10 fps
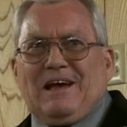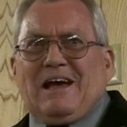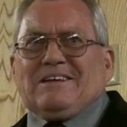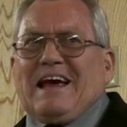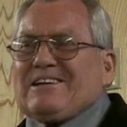
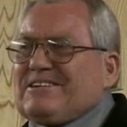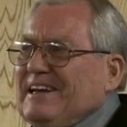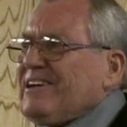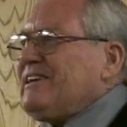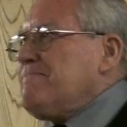is that
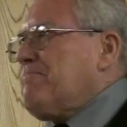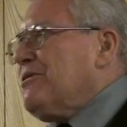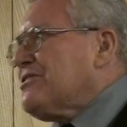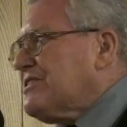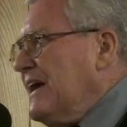
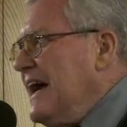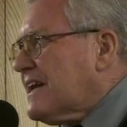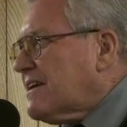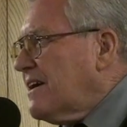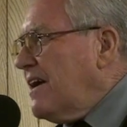
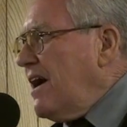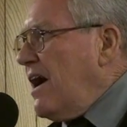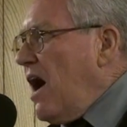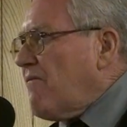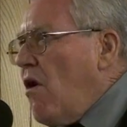60%
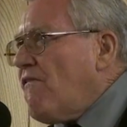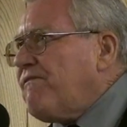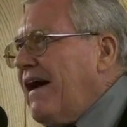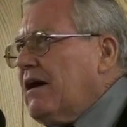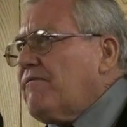of all
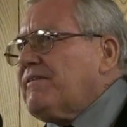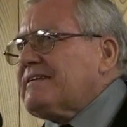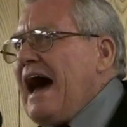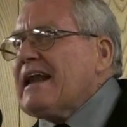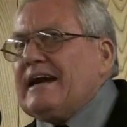firearm
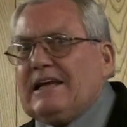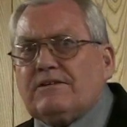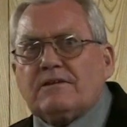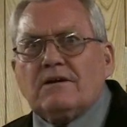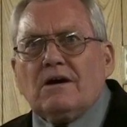
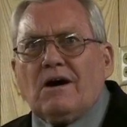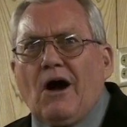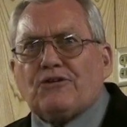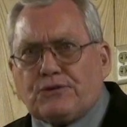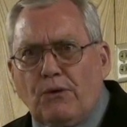fatalities
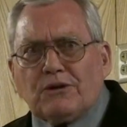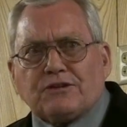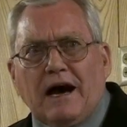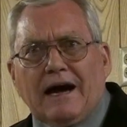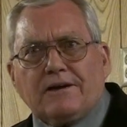are
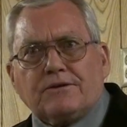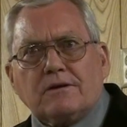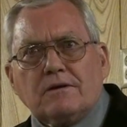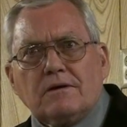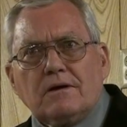suicides.
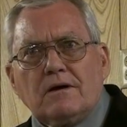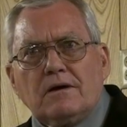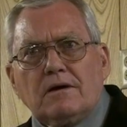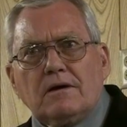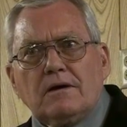
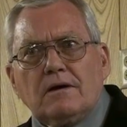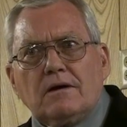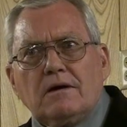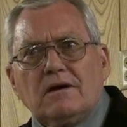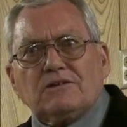
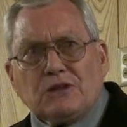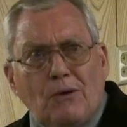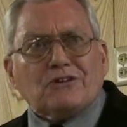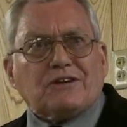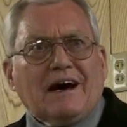
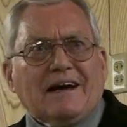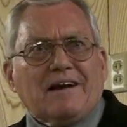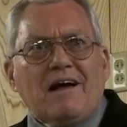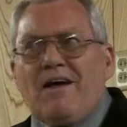Suicide.